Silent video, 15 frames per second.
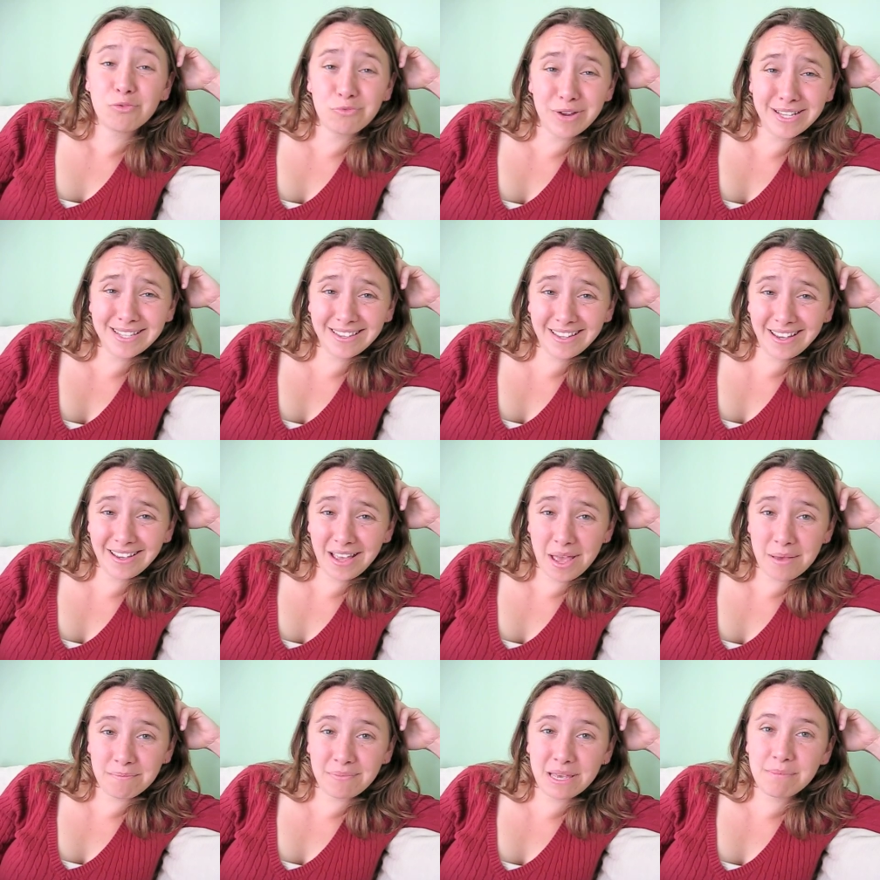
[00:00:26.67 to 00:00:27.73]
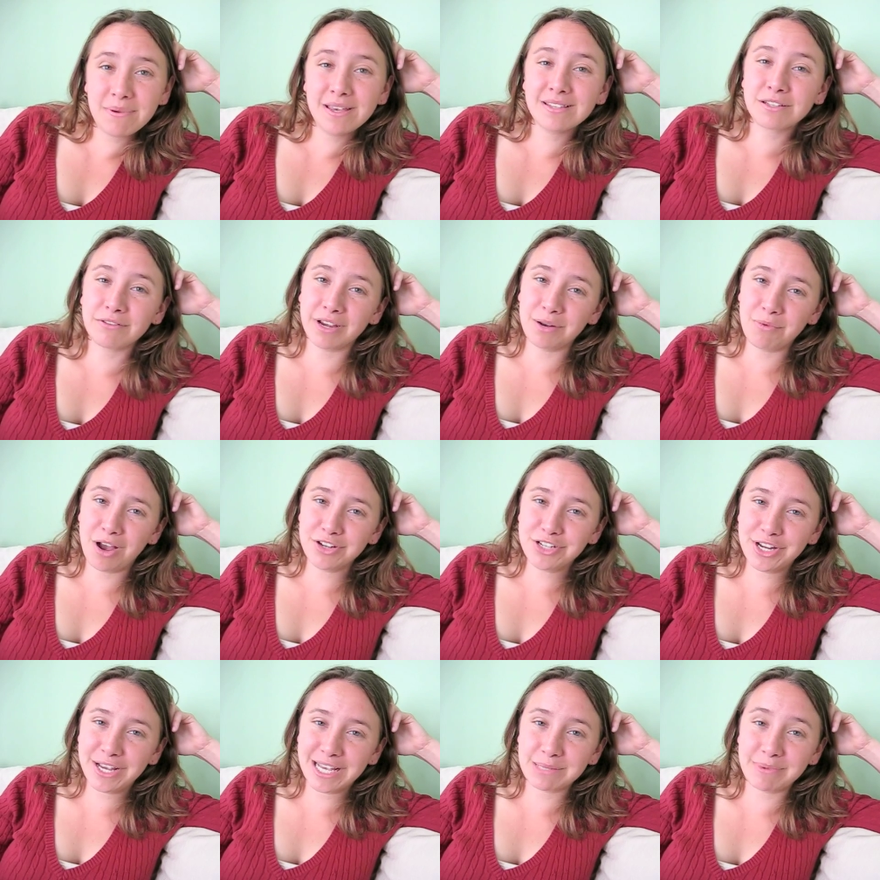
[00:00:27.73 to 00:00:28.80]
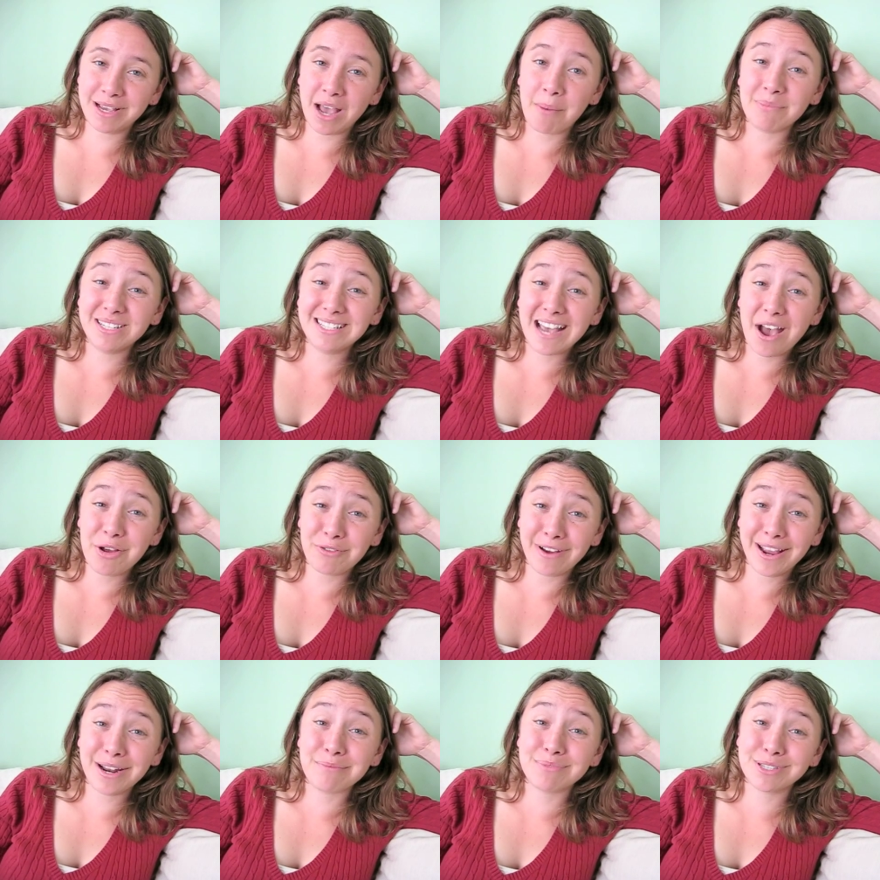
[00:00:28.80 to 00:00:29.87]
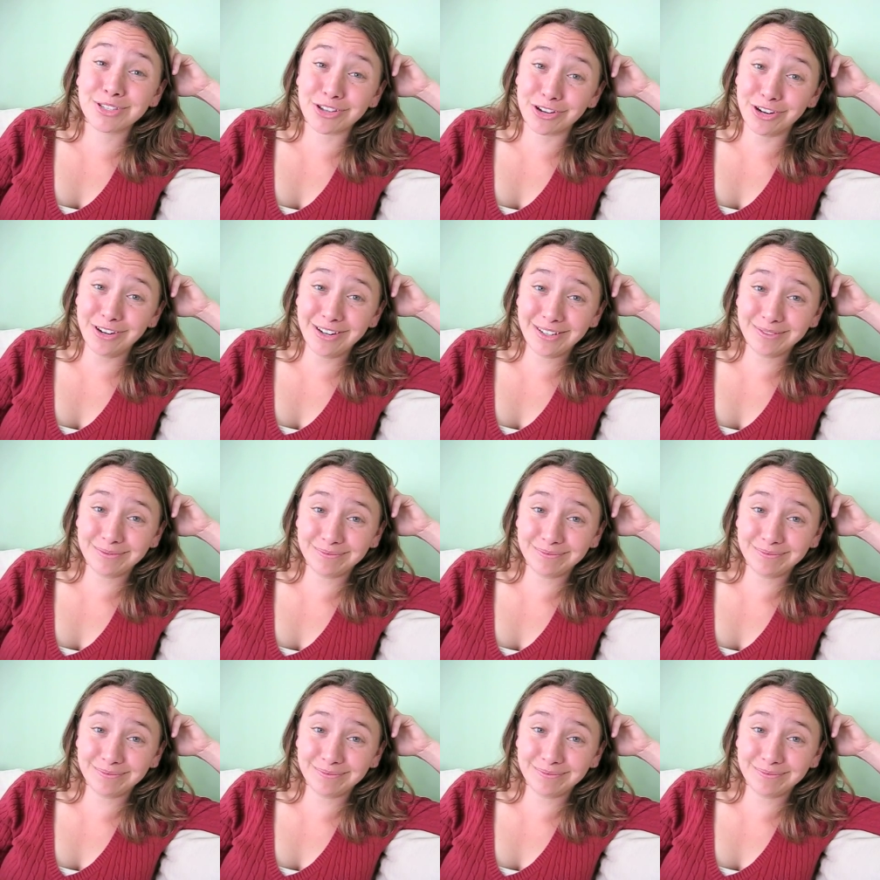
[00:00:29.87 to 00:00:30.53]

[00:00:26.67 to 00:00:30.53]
Recently, BP's greenwashing has become downright absurd.